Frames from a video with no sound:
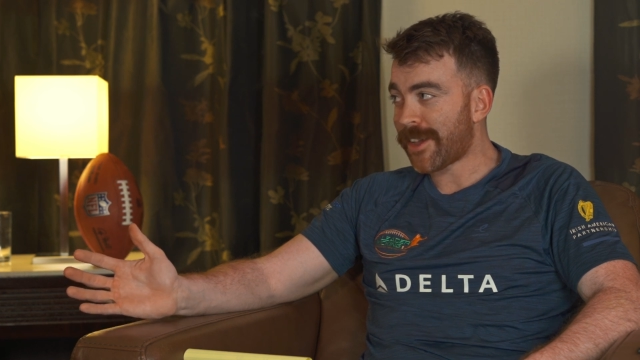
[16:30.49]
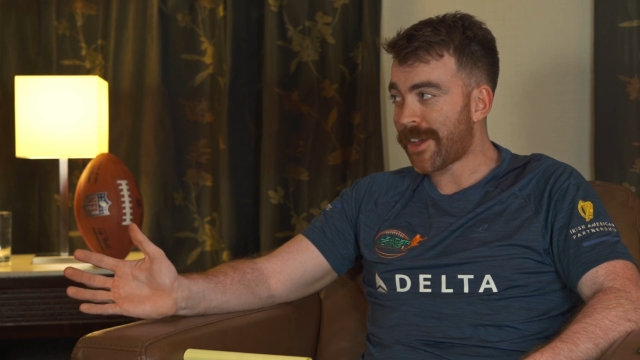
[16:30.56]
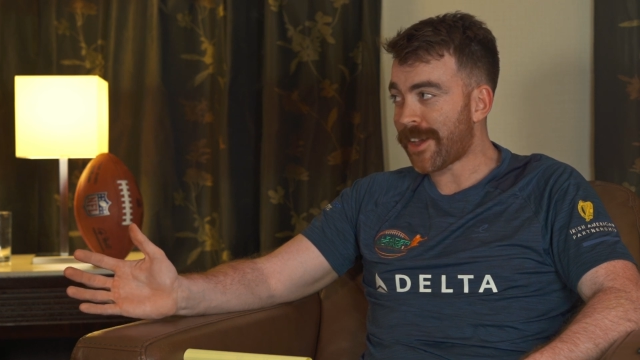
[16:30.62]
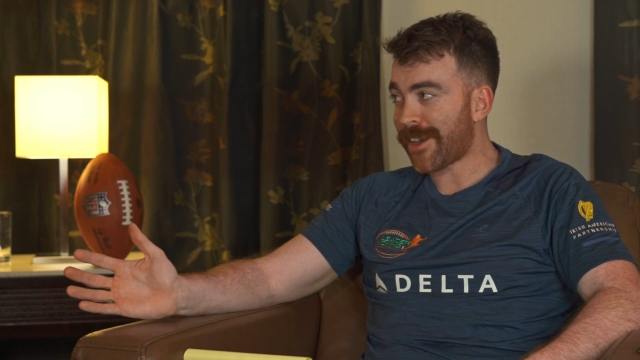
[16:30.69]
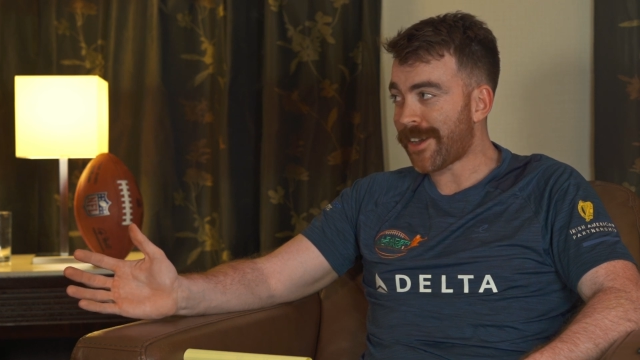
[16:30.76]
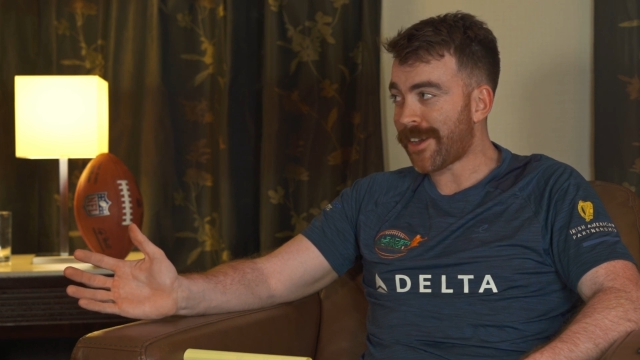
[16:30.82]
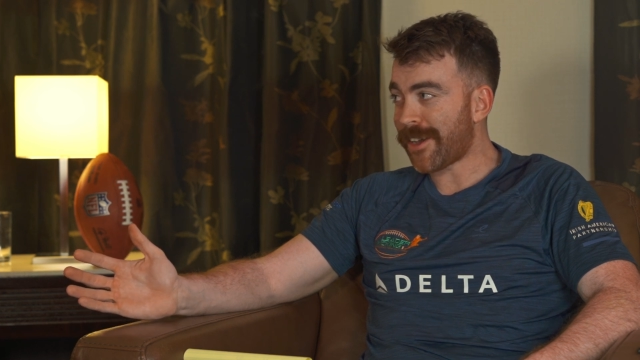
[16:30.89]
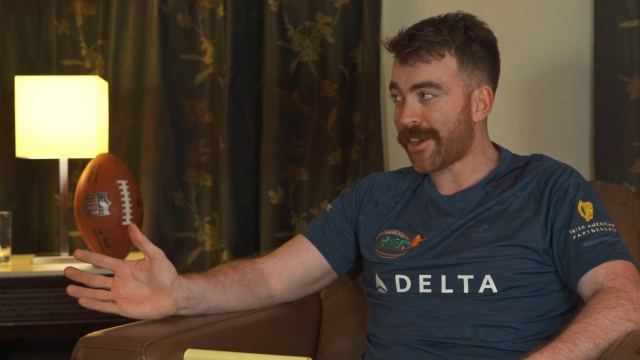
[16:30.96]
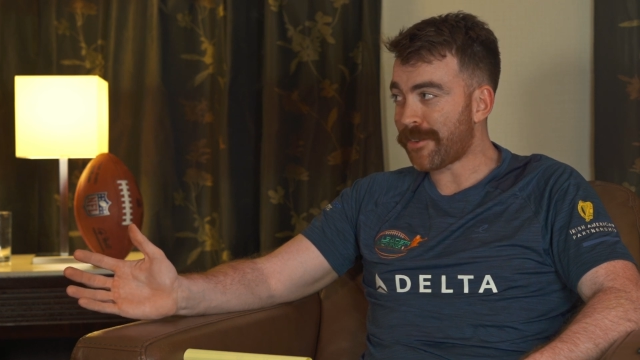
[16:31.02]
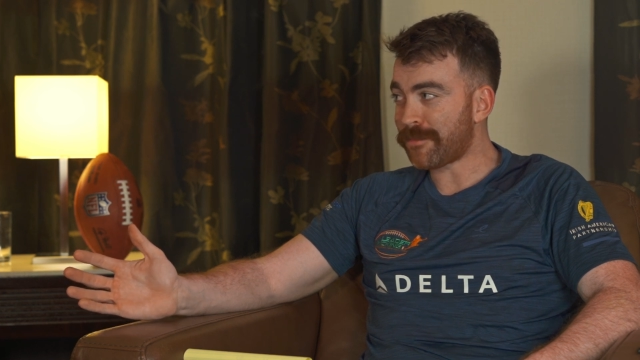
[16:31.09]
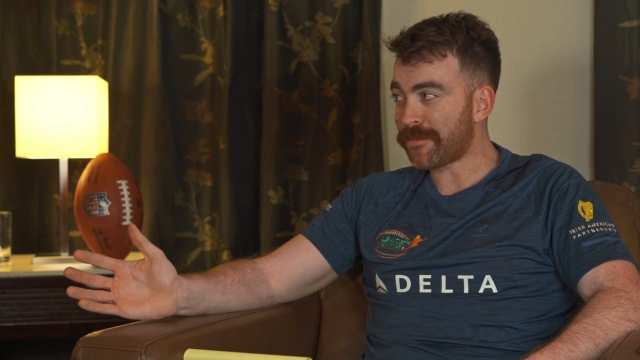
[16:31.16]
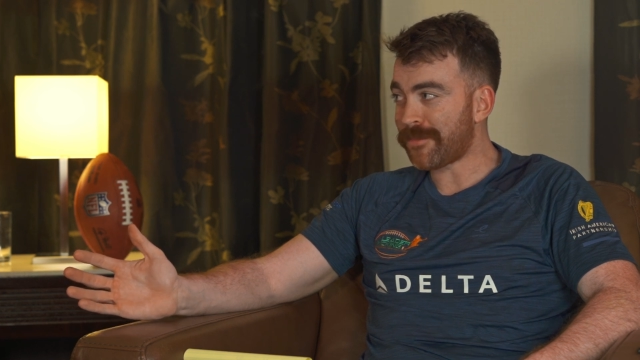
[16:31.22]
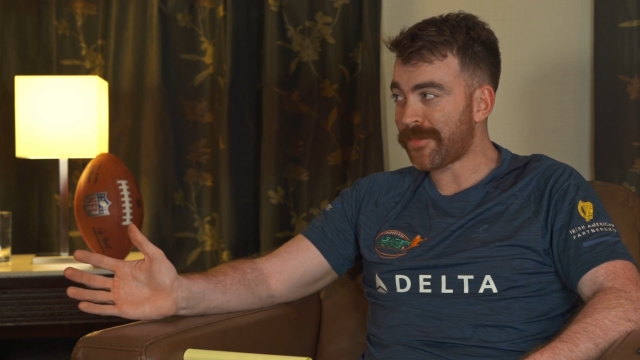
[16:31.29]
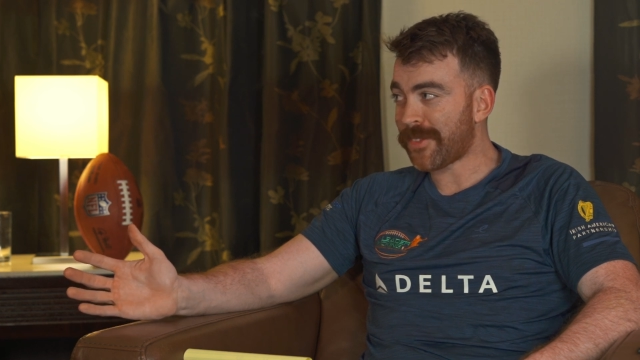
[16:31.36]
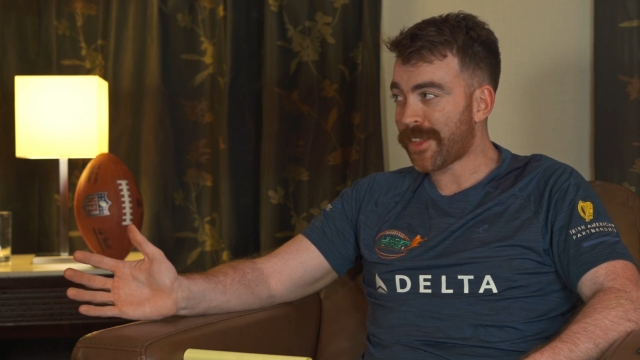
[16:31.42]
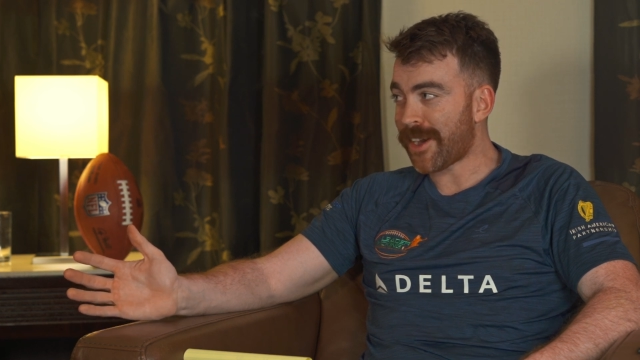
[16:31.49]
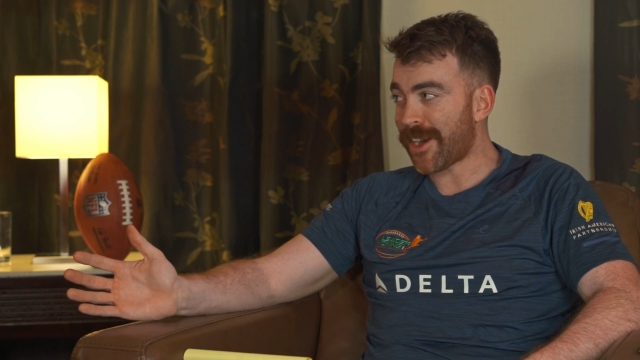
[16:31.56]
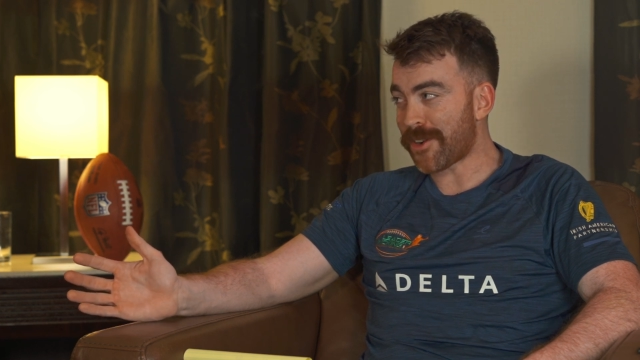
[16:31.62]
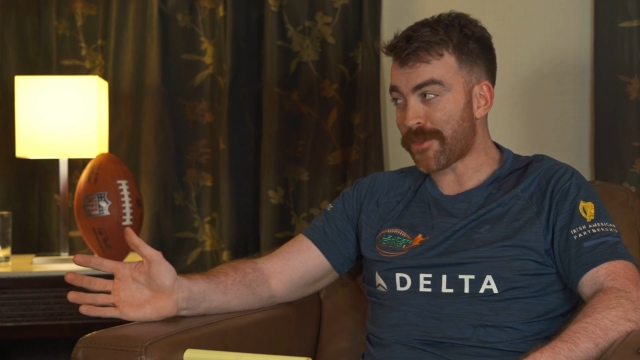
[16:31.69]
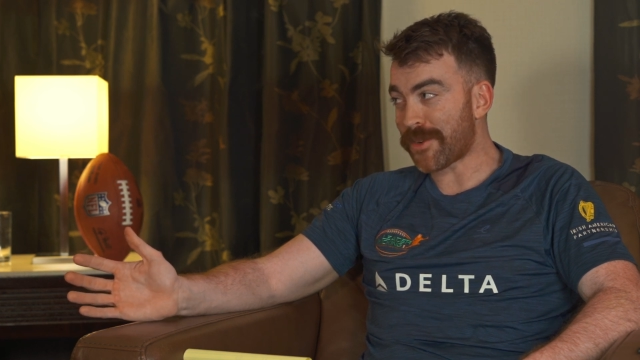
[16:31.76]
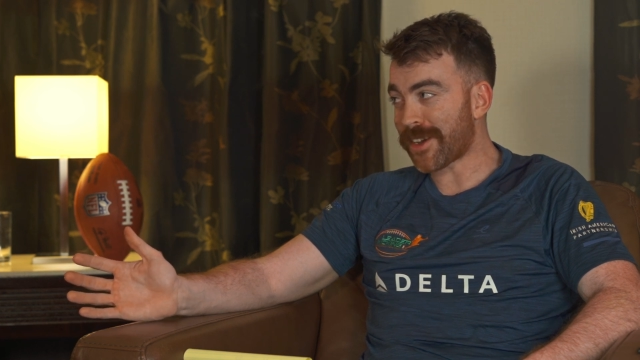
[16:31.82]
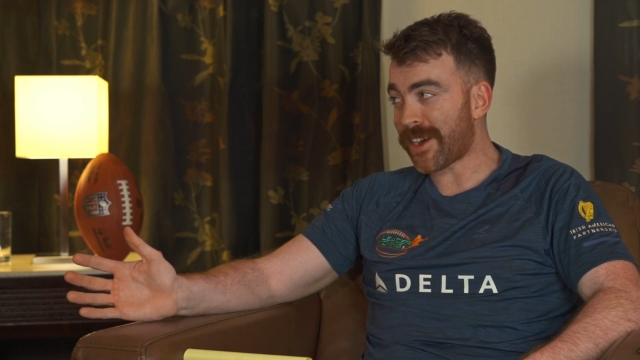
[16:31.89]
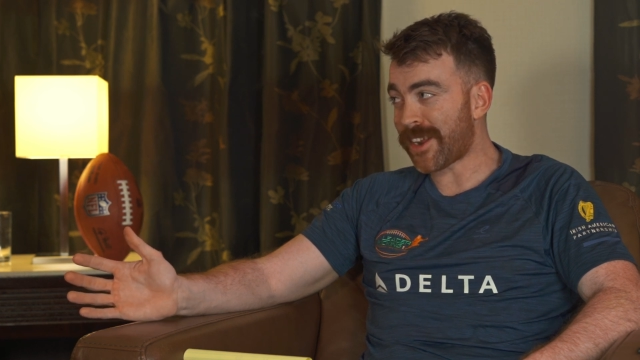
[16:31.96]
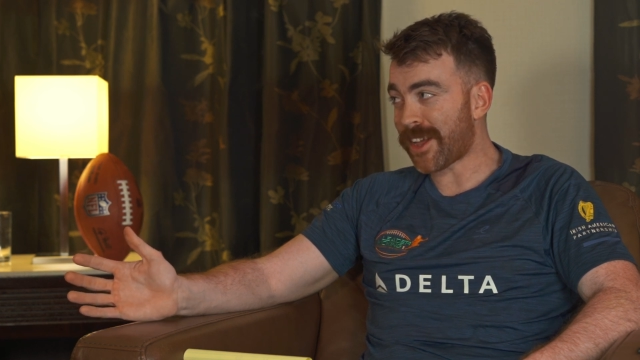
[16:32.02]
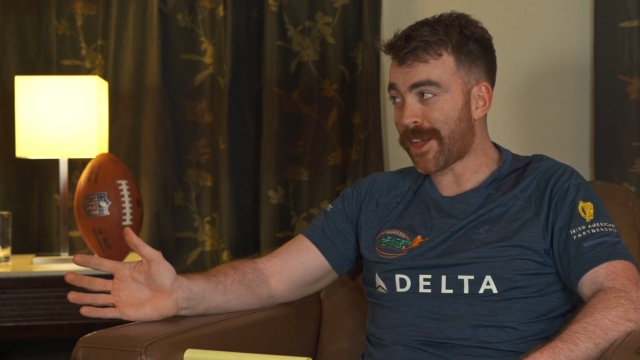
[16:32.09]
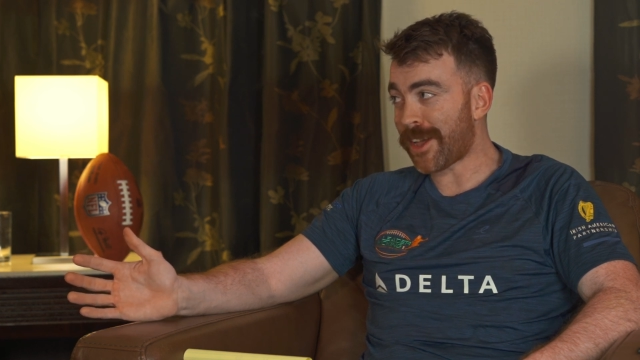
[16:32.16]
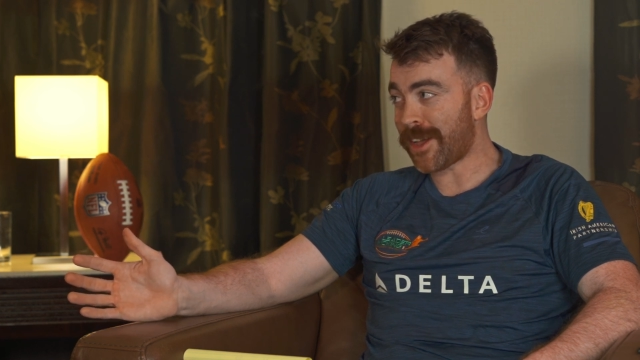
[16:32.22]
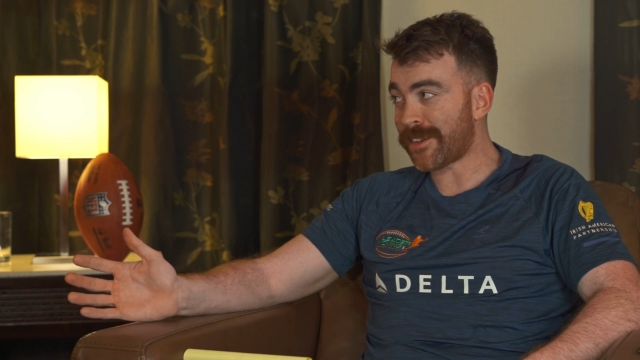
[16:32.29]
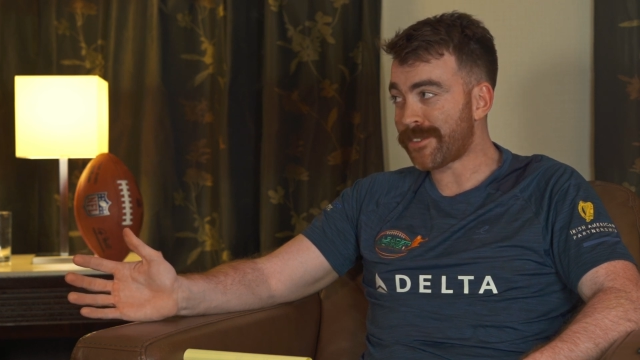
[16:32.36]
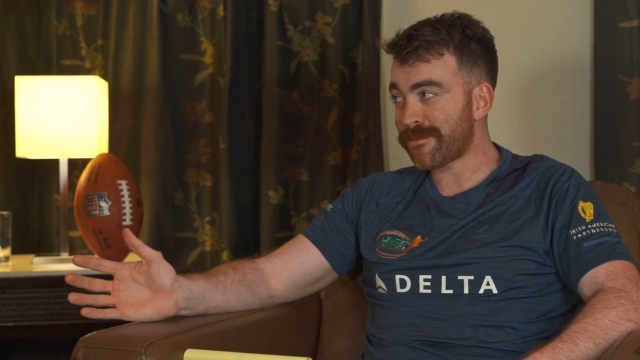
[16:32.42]
I don't want to kind
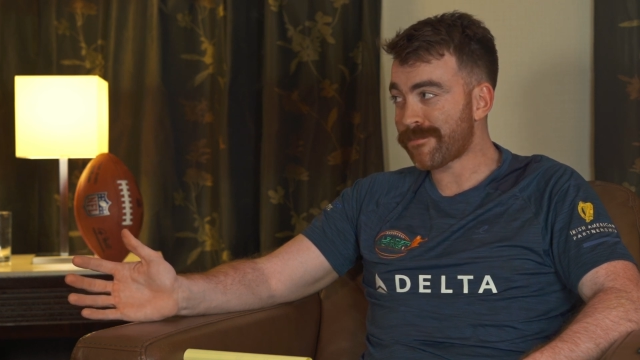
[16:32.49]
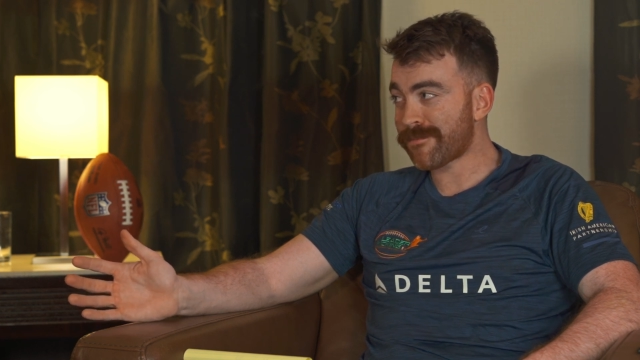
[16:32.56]
of